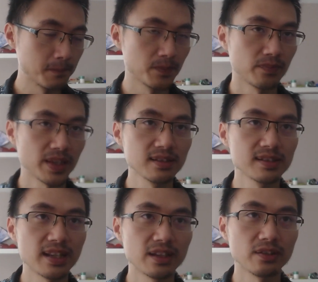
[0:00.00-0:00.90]
that's a
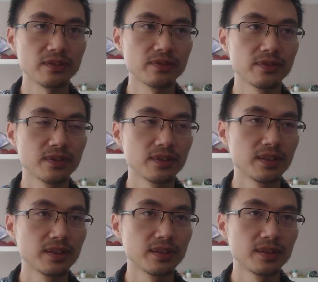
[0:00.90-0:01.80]
state of
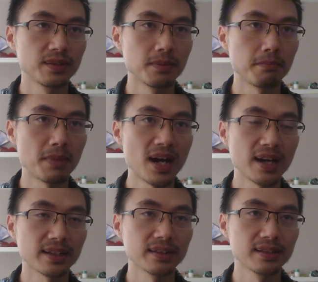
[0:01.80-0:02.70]

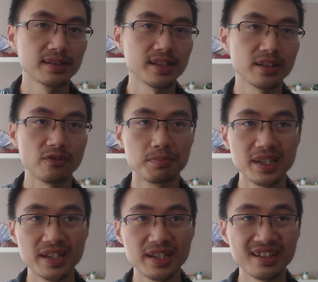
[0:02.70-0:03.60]
mind, state of
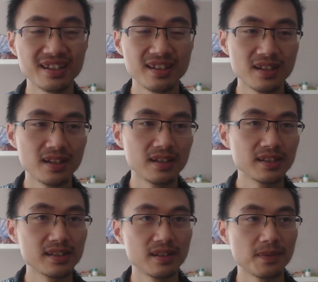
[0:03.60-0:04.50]
being,
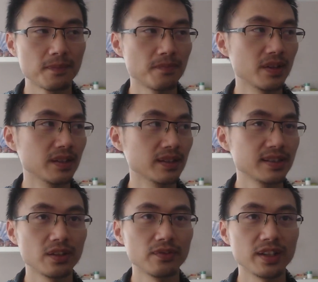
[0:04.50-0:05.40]

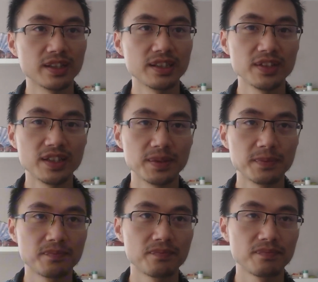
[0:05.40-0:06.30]
state of activity.
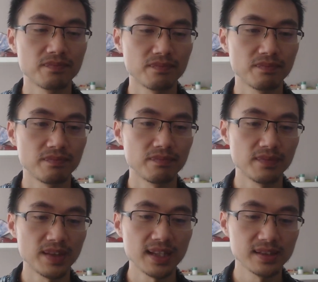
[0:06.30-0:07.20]

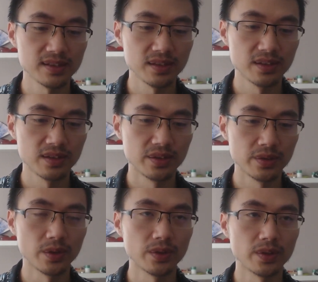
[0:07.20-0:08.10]
That's
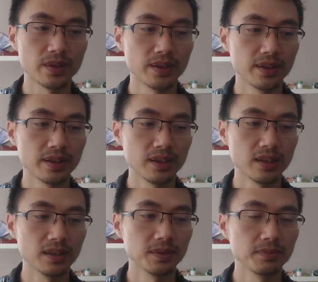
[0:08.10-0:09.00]
your
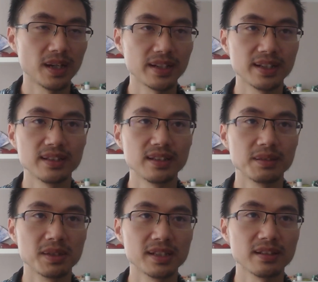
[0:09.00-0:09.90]
identity,
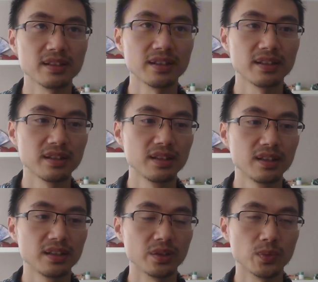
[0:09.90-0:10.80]
basically.
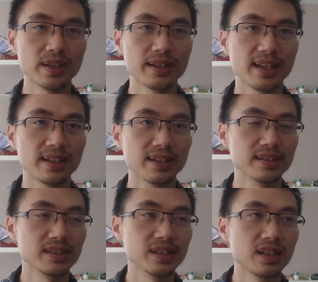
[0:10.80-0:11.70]
The one that
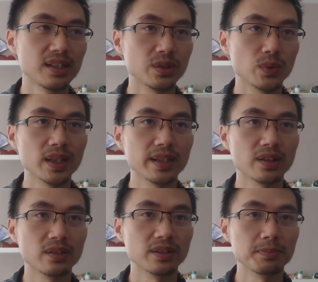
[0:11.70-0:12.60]
is dwelling
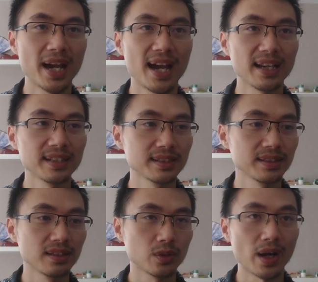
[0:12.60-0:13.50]
on the past,
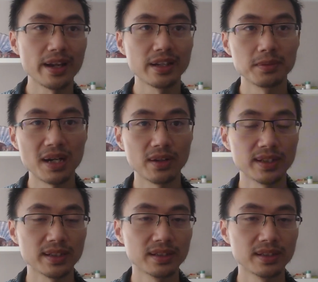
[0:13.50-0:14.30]
crying about it,